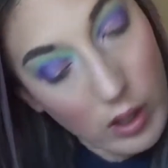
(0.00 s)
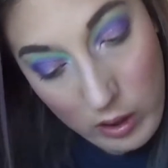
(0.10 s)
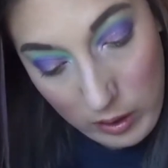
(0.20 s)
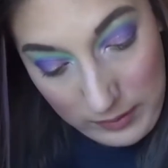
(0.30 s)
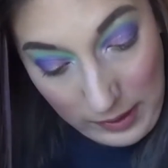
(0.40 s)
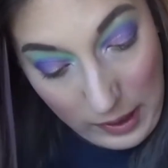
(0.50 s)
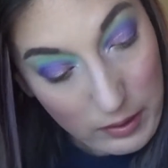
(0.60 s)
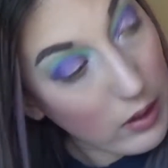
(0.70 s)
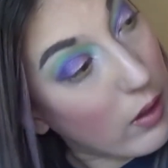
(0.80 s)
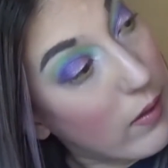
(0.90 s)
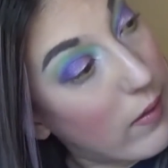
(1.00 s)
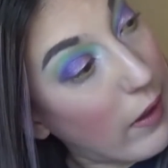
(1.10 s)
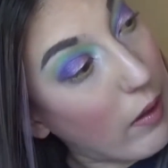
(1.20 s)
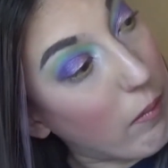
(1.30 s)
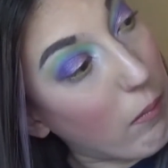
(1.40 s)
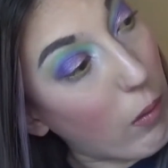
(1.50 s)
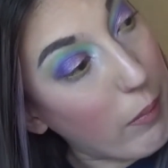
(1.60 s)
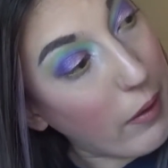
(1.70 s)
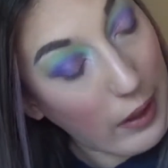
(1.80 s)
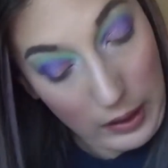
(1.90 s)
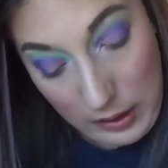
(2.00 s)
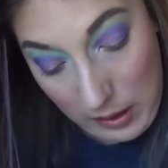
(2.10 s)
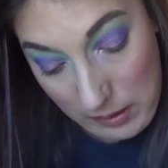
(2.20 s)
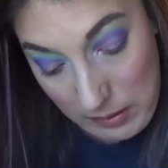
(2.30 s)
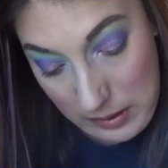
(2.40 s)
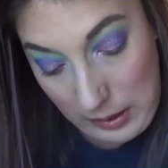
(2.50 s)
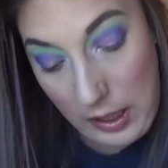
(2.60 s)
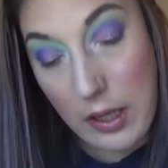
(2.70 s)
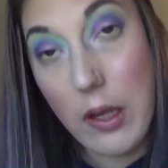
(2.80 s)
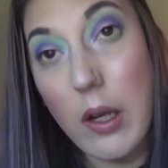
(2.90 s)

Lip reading: see how it looks like more pink on the skin